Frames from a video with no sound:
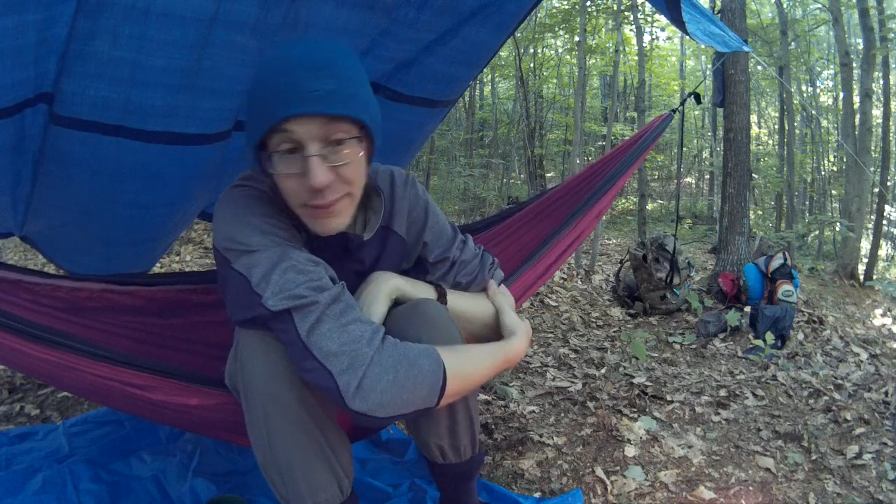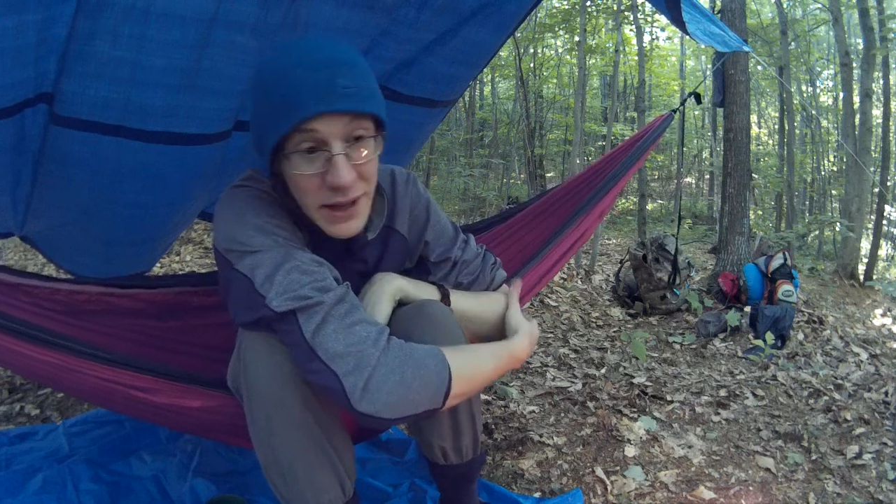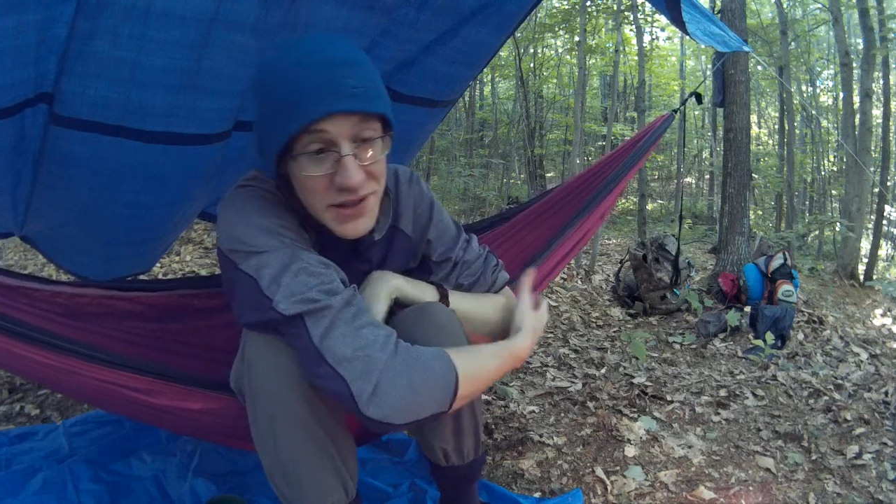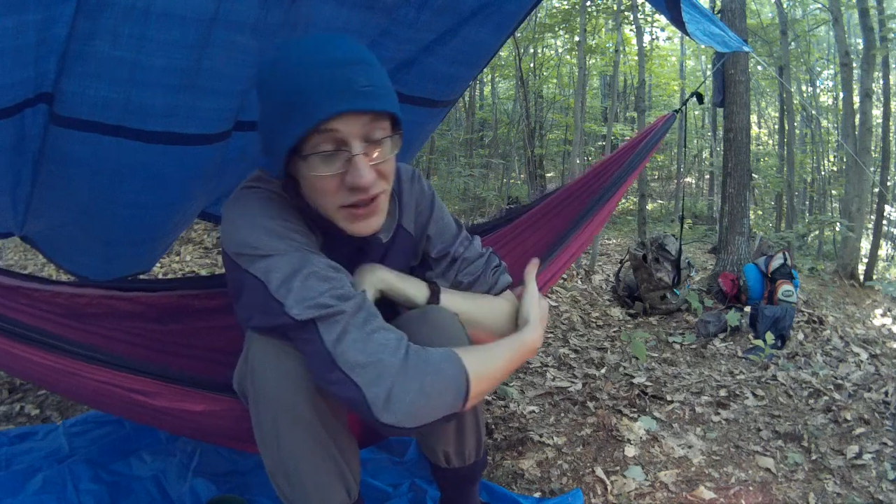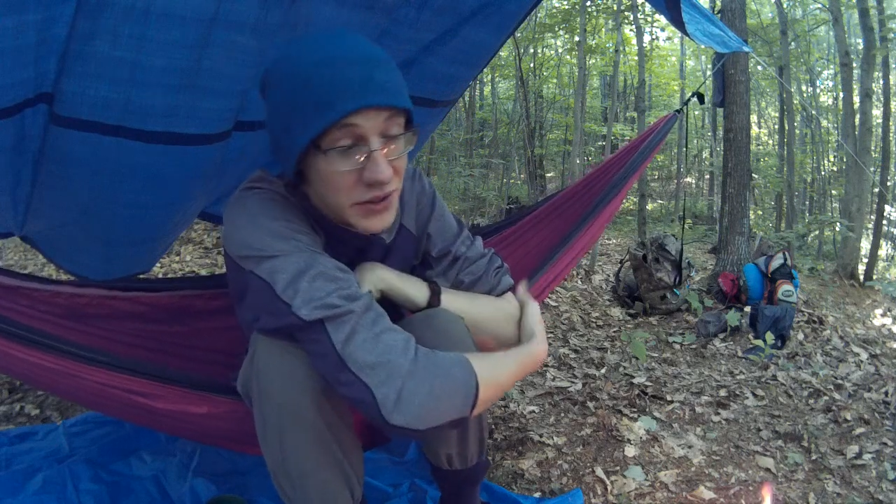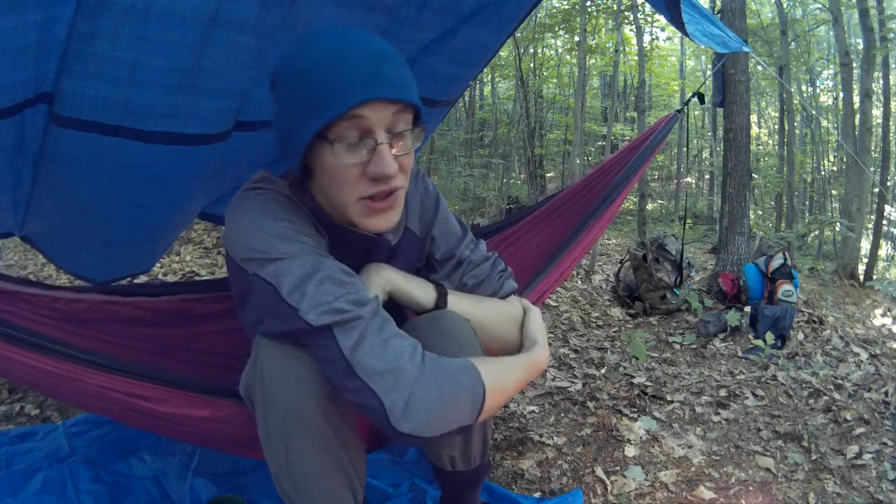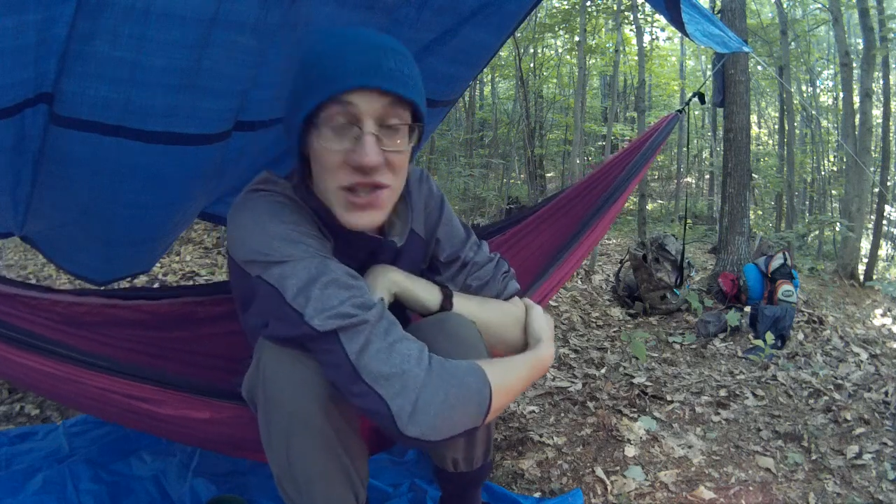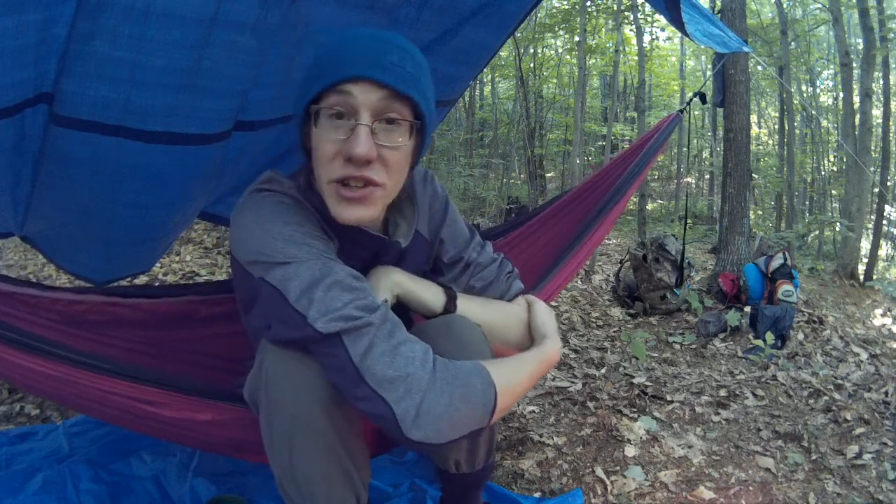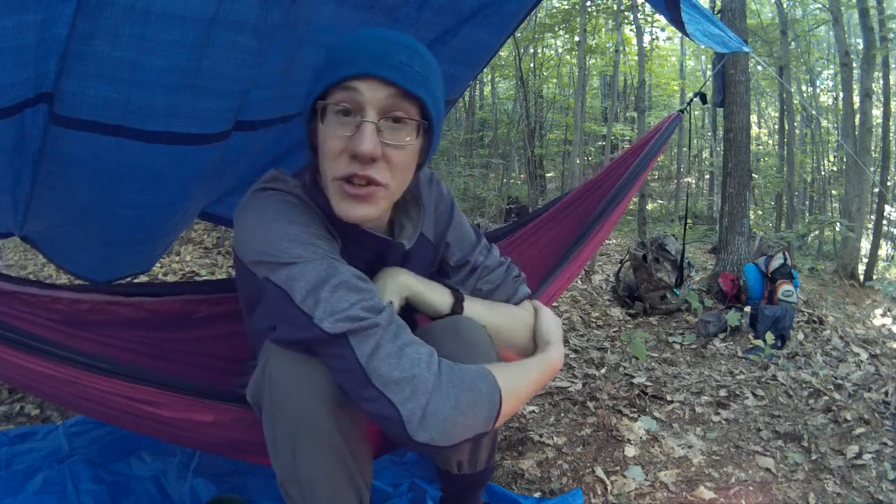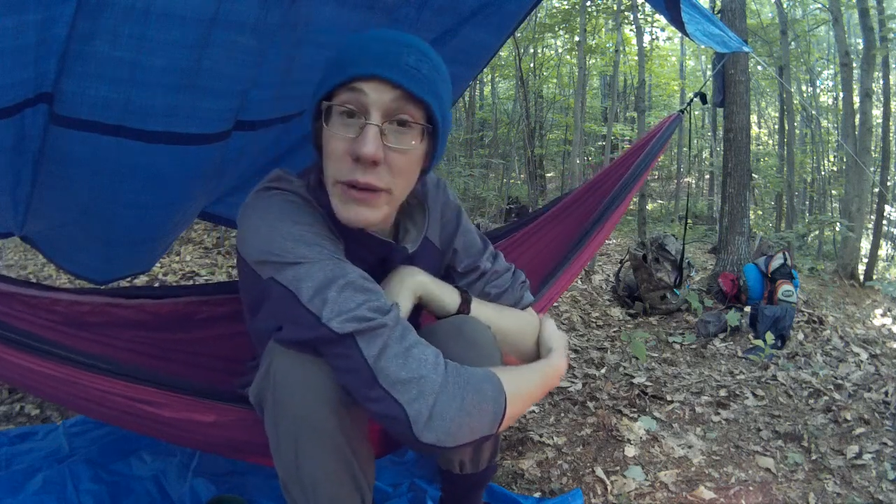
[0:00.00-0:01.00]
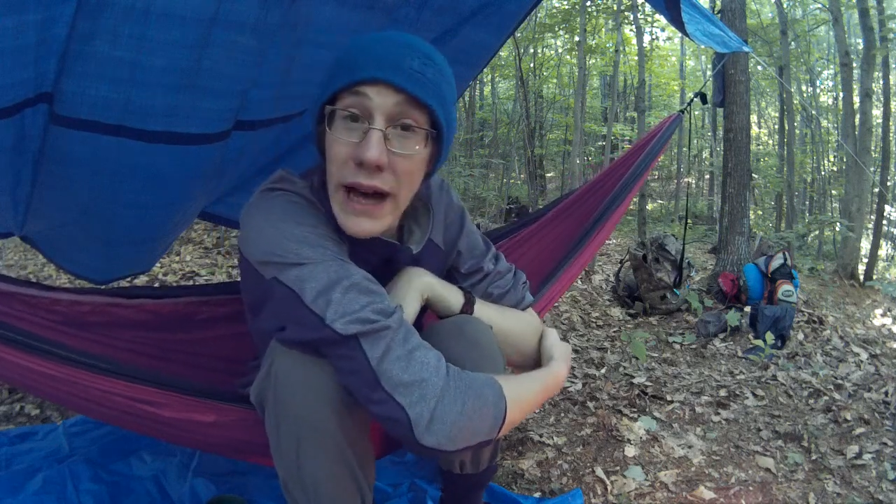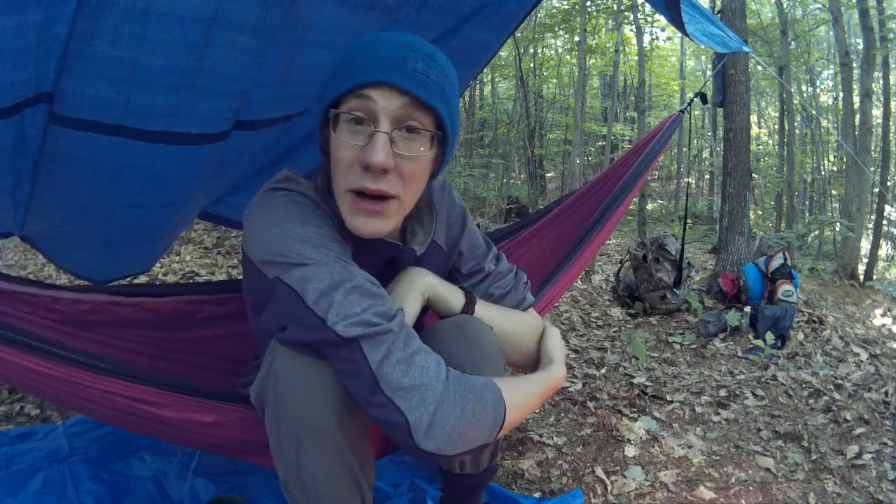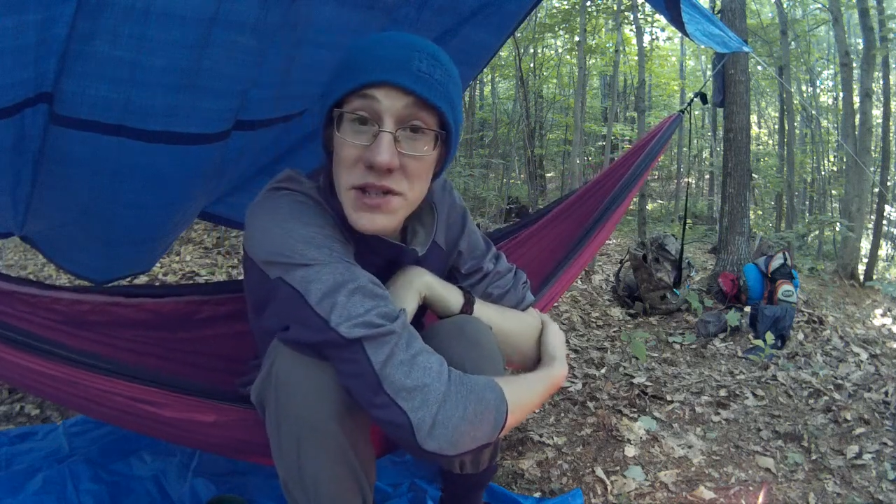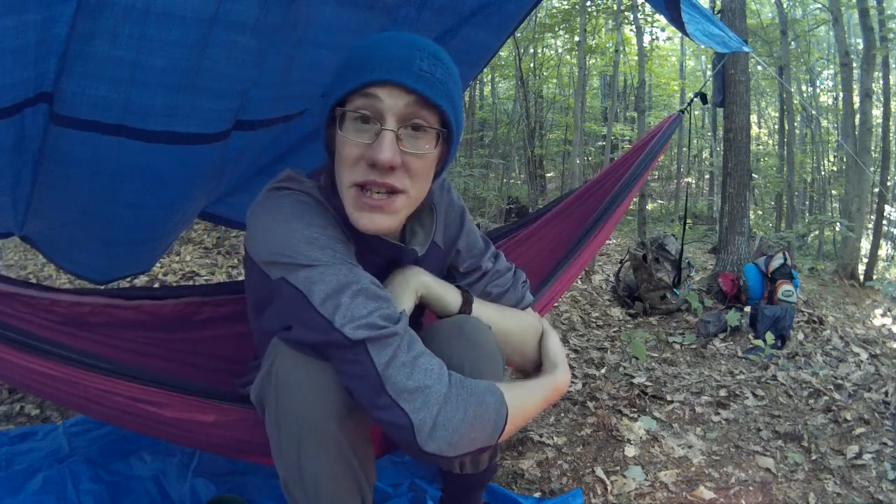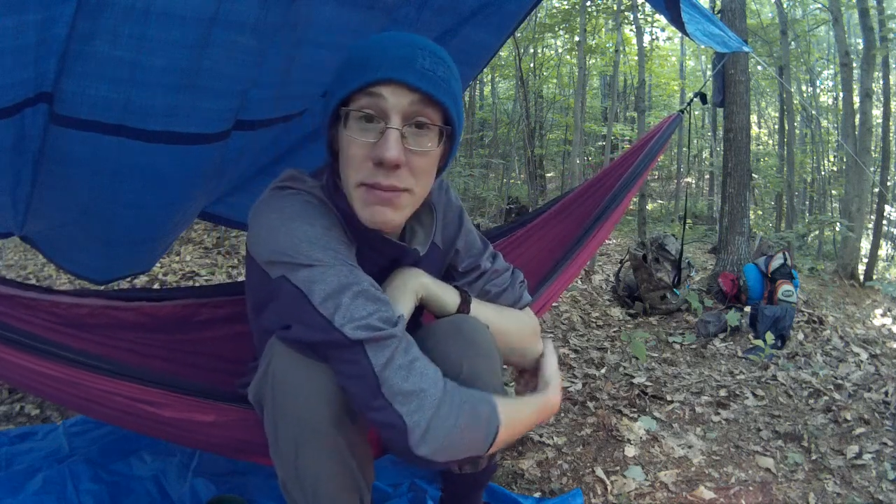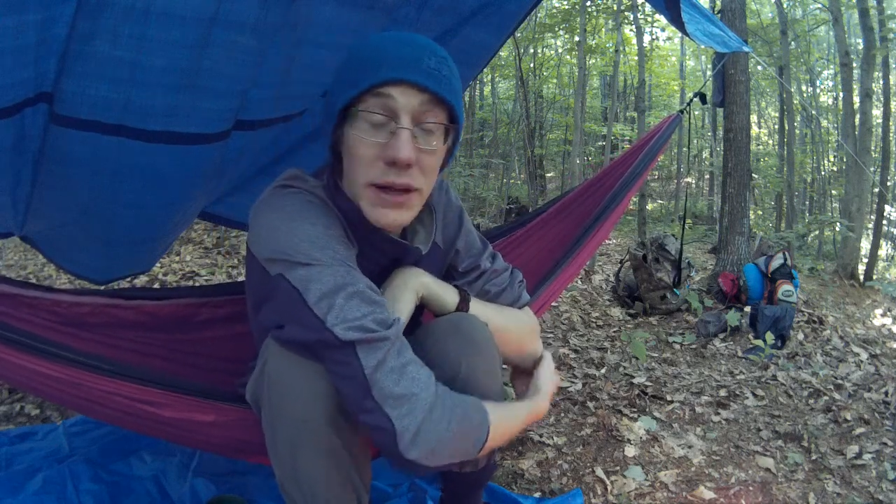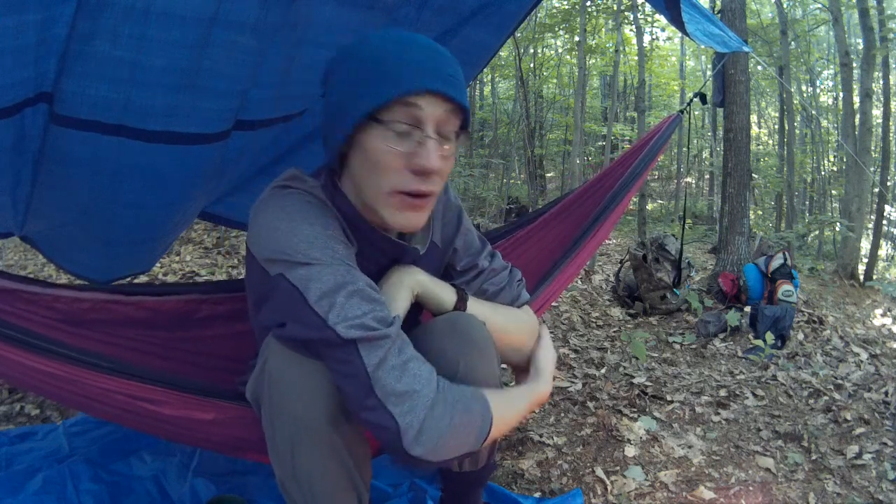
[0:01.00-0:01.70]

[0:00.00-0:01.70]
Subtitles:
Basically just a little bit of housekeeping